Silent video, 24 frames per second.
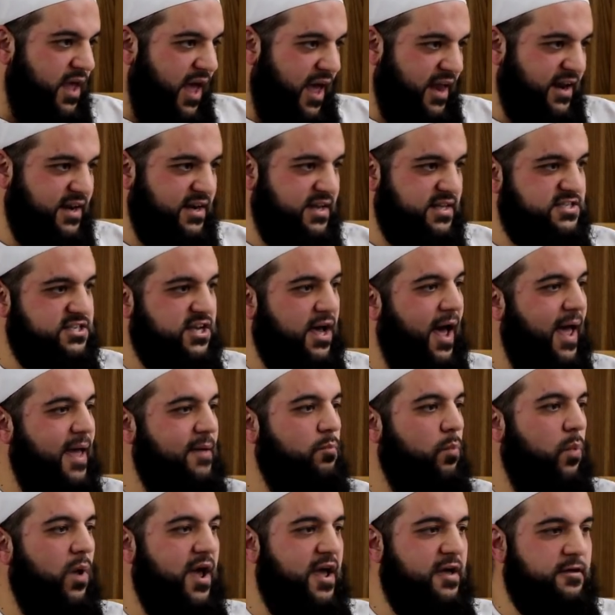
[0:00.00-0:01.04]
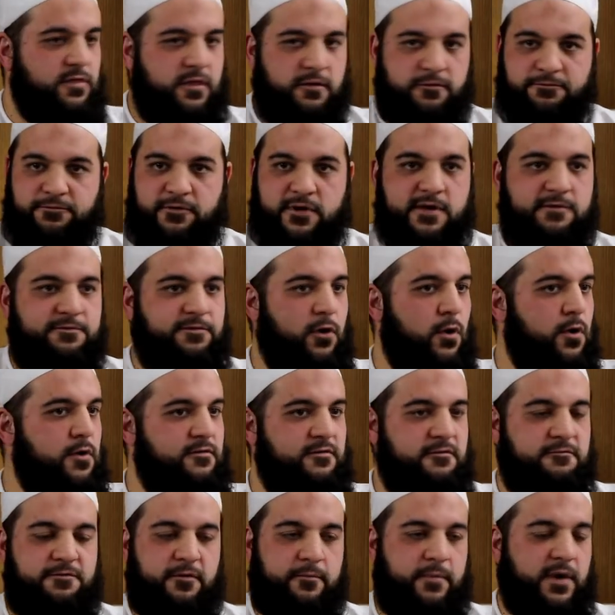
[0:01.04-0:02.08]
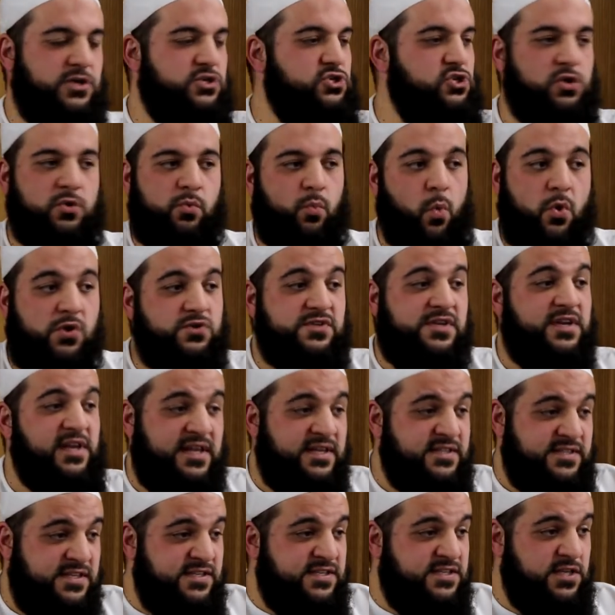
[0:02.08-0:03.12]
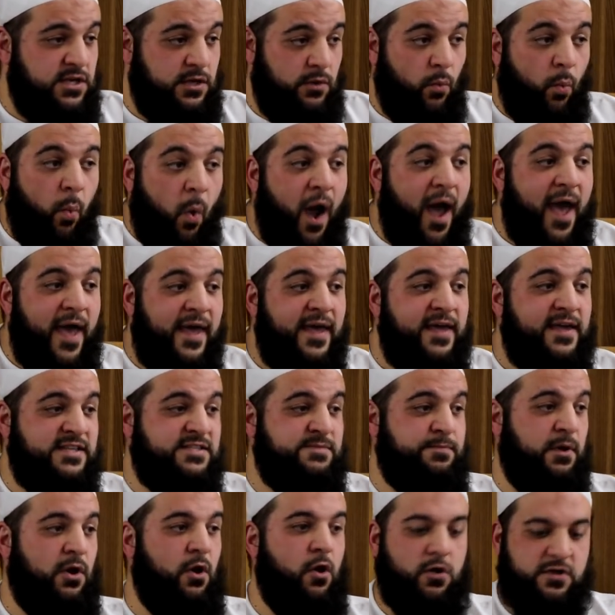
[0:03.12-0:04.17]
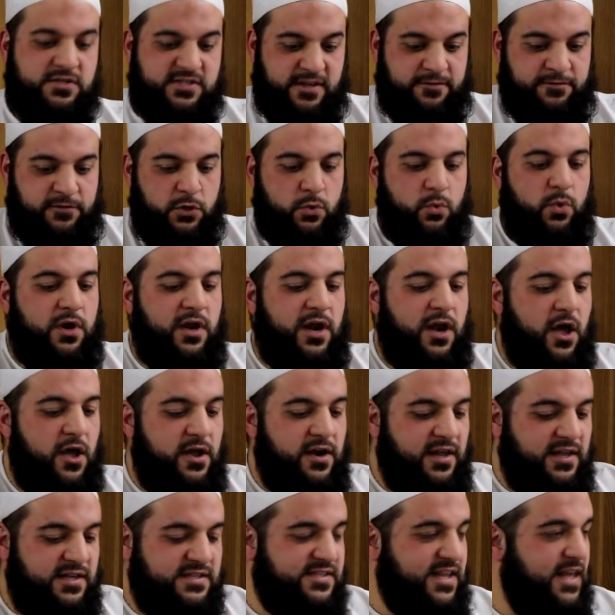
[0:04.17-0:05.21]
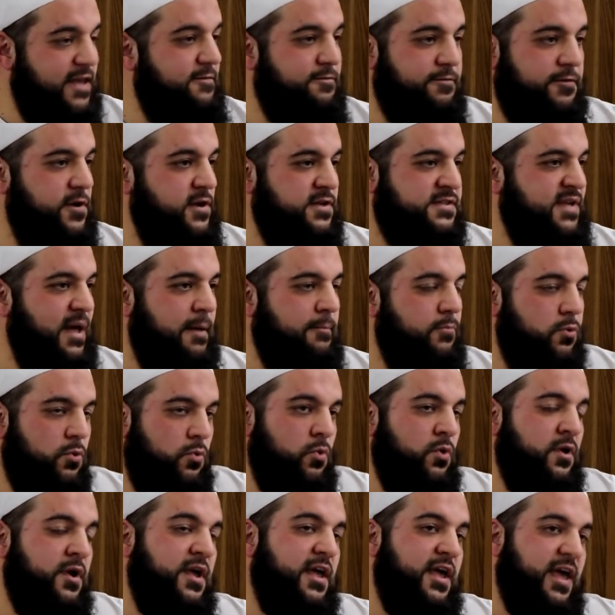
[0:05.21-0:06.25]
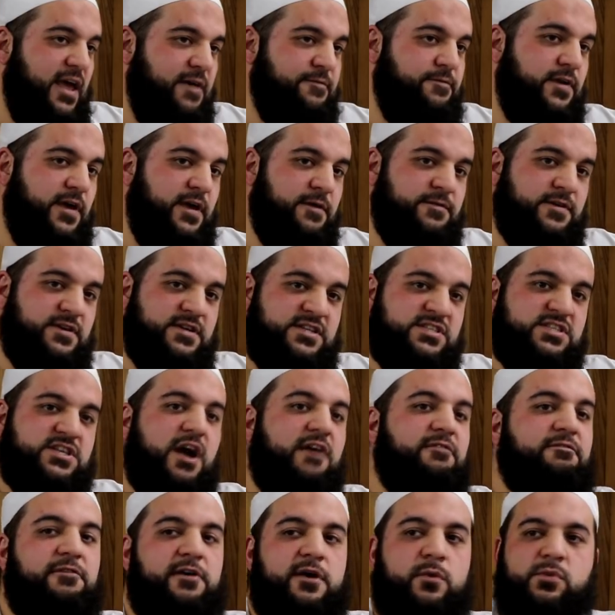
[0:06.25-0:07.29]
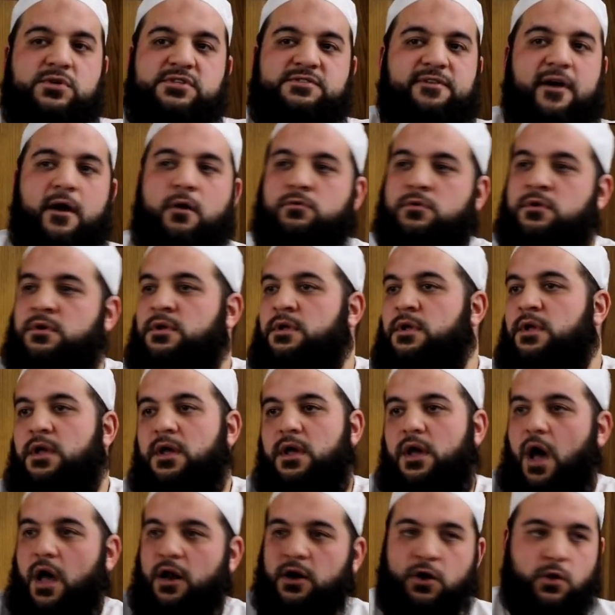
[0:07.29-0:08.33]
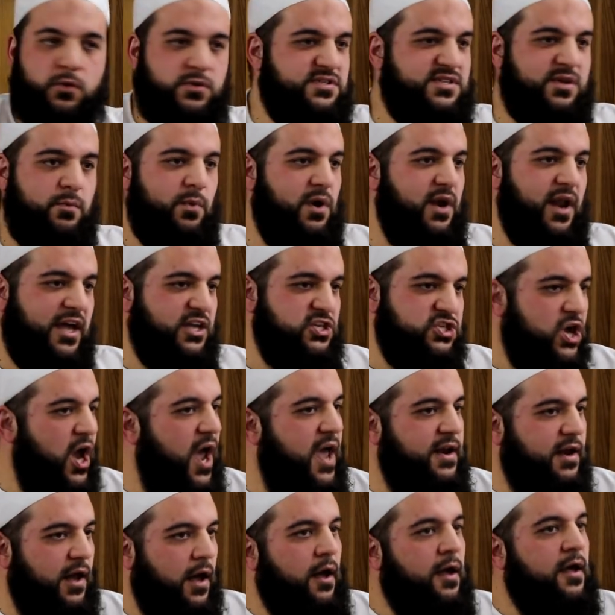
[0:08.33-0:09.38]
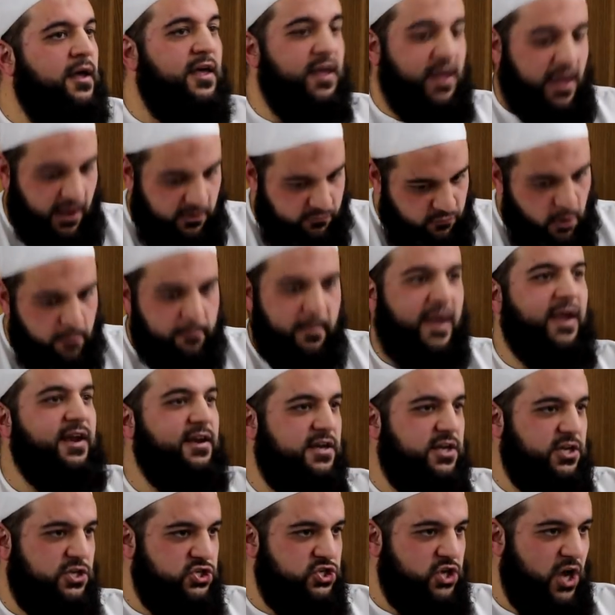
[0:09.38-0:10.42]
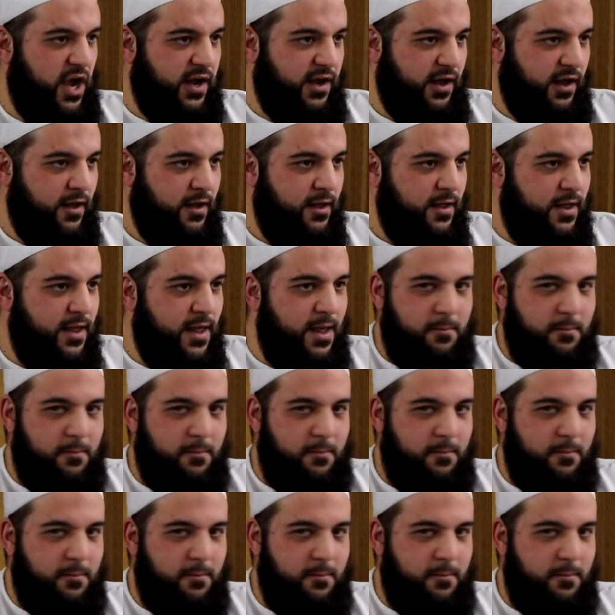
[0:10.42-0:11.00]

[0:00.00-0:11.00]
And in a time where the free flow of information wasn't existent. Why? Is because if you were learning, say, for example, if a, if a discovery was found, I don't know, somewhere like China, it remained in China.